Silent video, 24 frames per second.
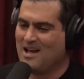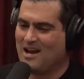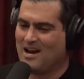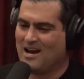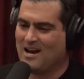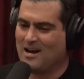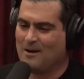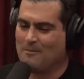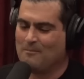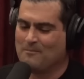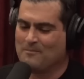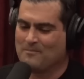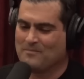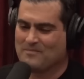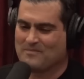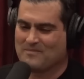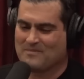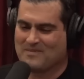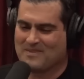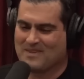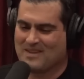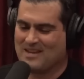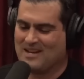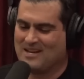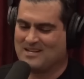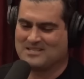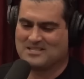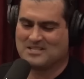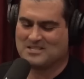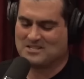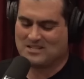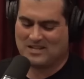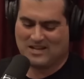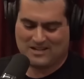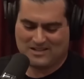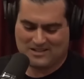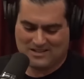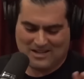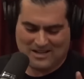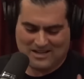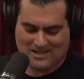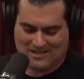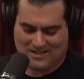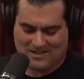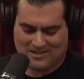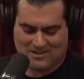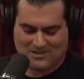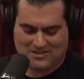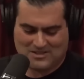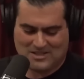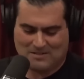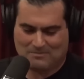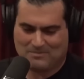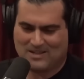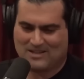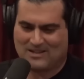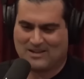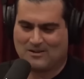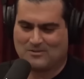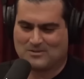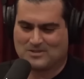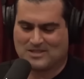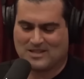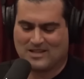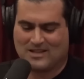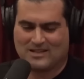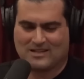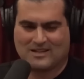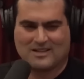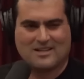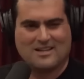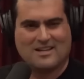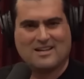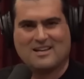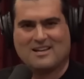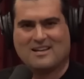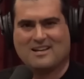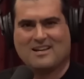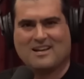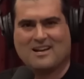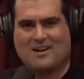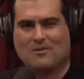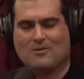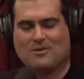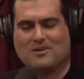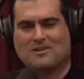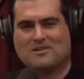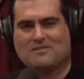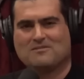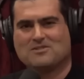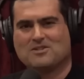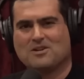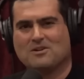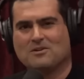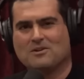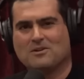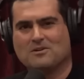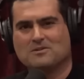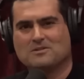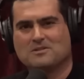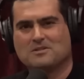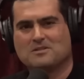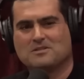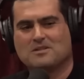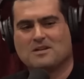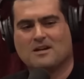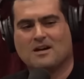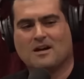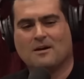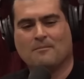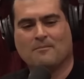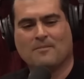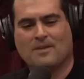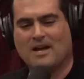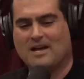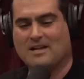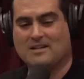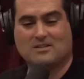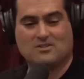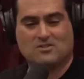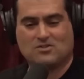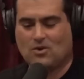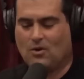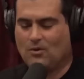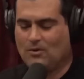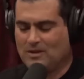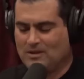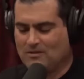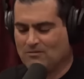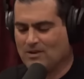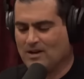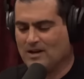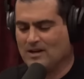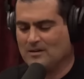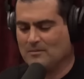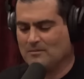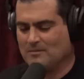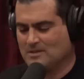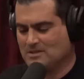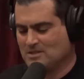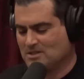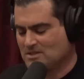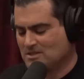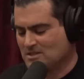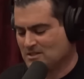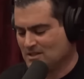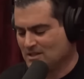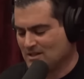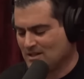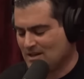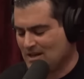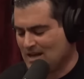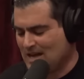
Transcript: um, I just I, I heard cool. something. I was like, I wonder if Joe knows this. Um, I, totally random, but just like